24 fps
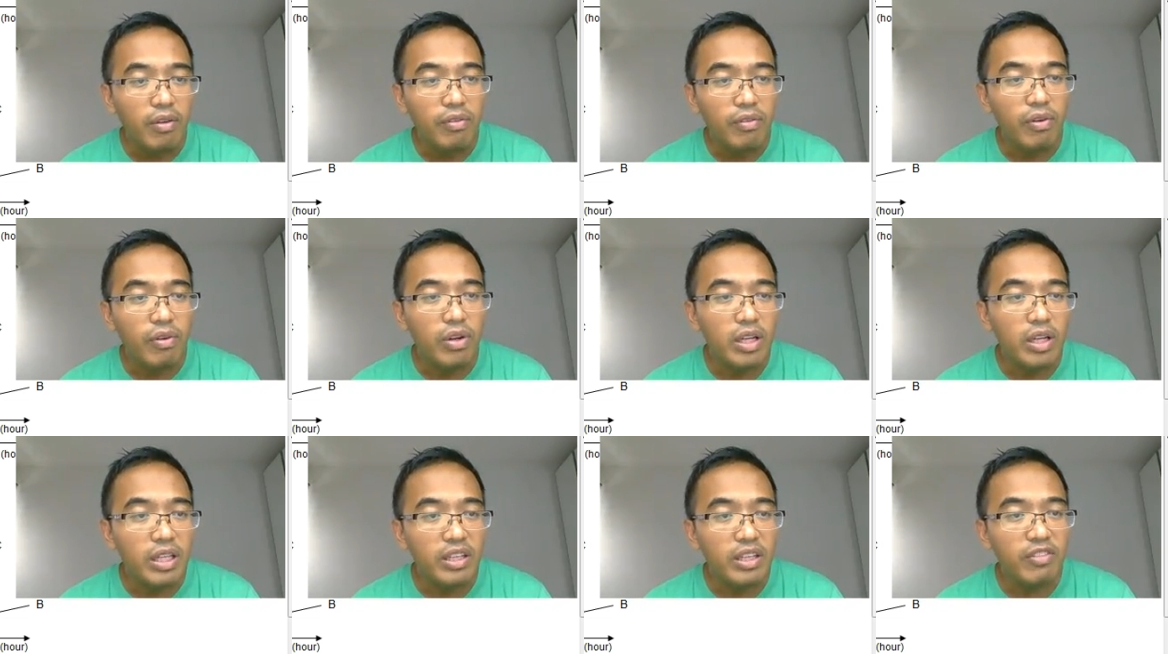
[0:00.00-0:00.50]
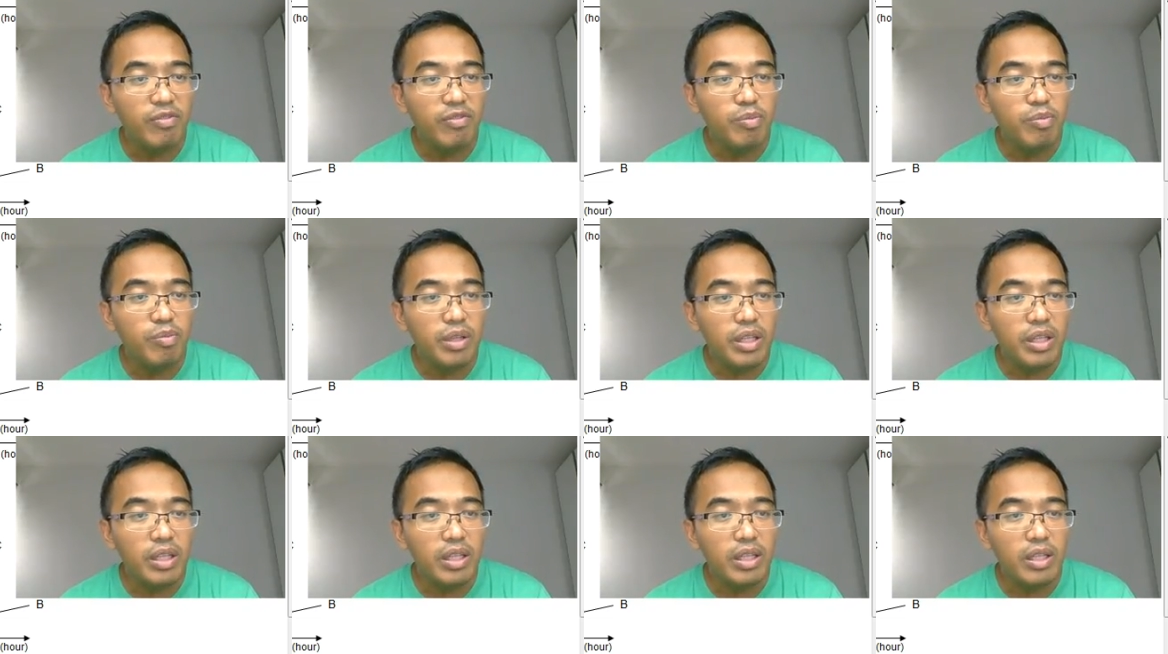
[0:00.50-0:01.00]
for leaf
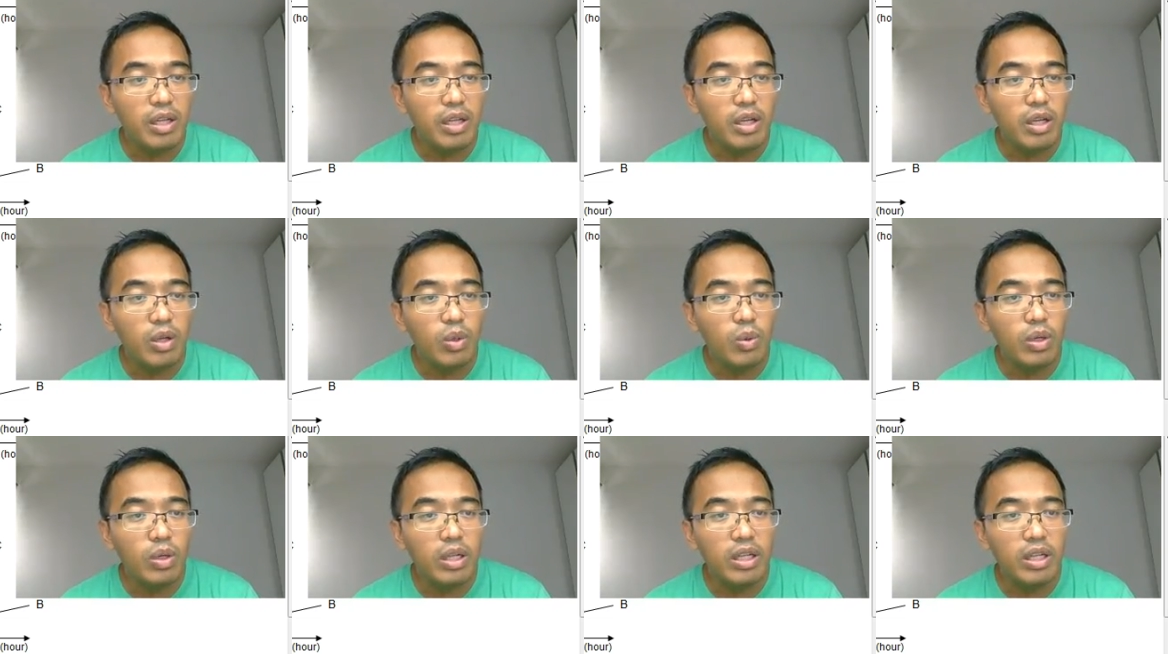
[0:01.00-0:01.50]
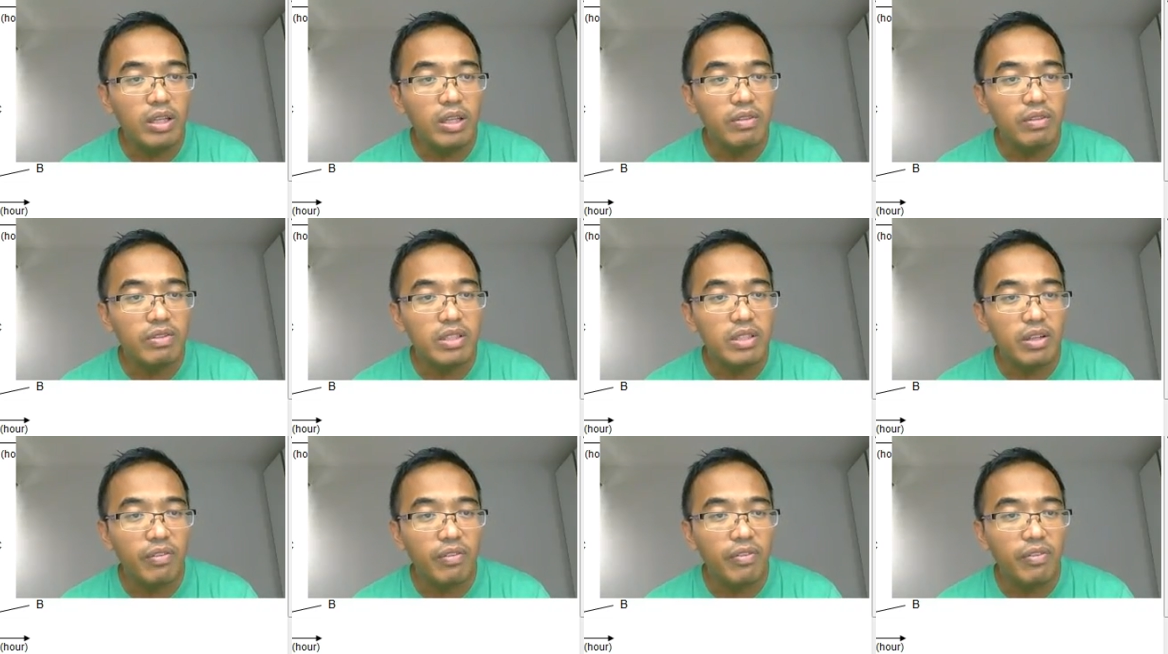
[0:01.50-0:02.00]
B, the lower
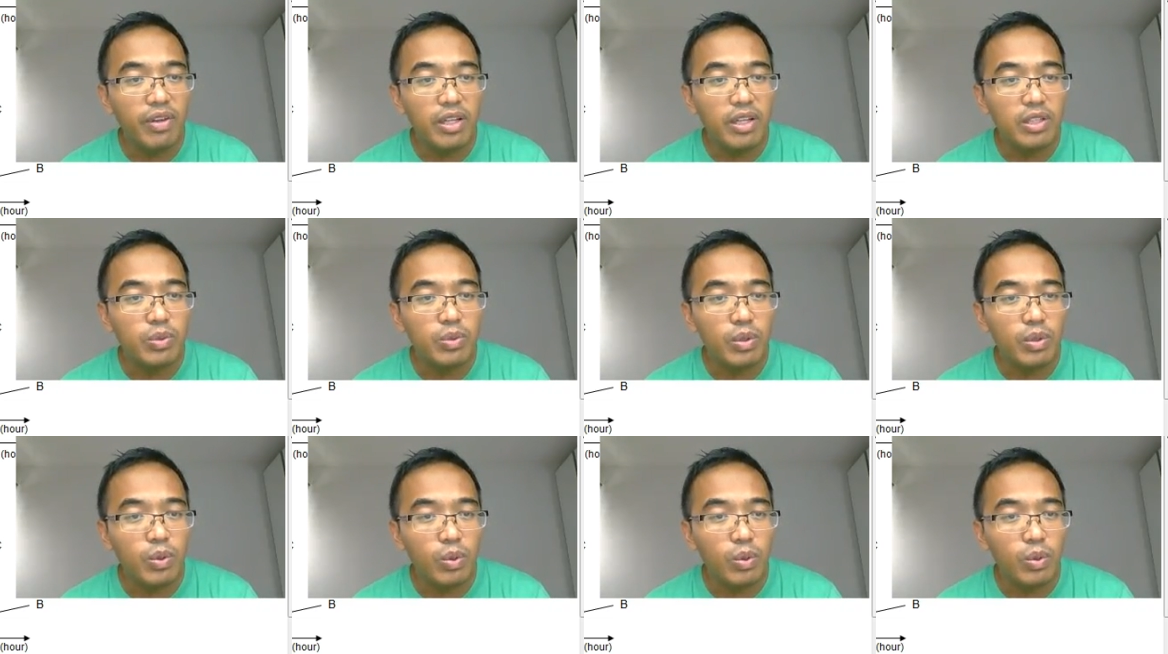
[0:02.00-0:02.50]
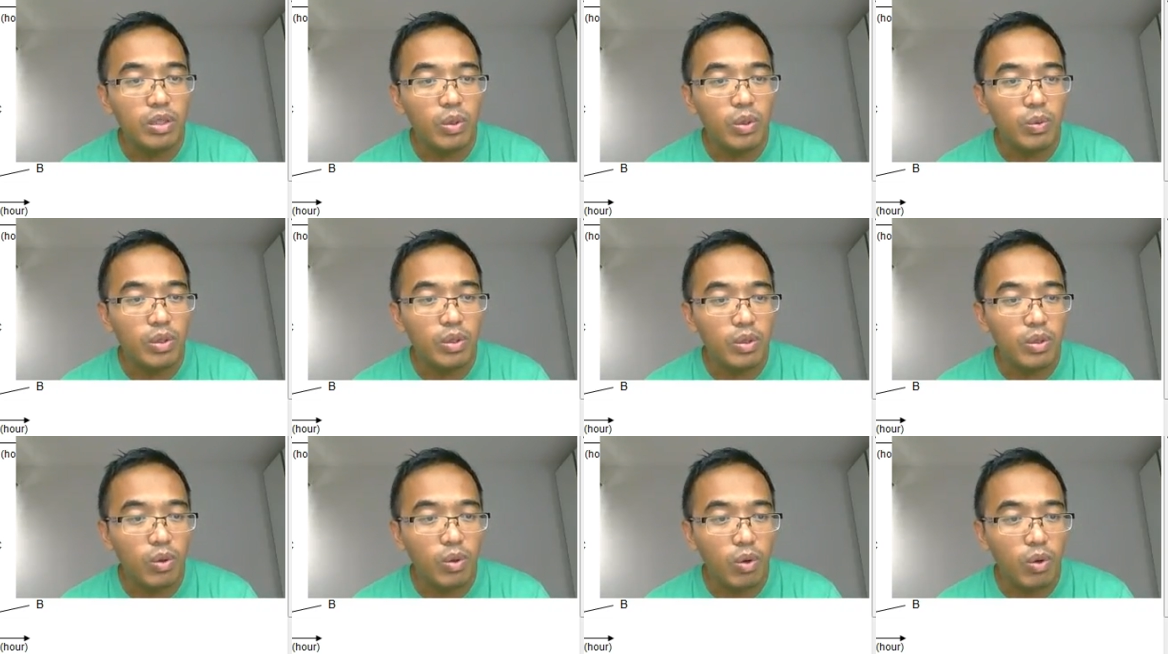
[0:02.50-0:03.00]
leaf surface were coated
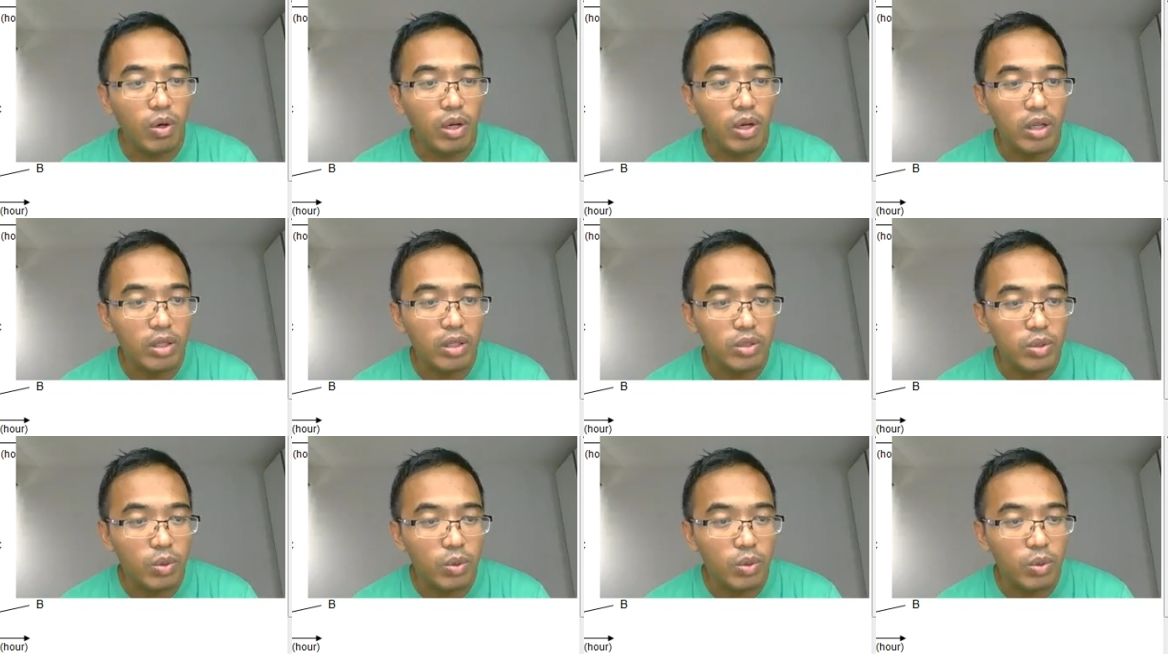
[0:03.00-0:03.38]
with oil,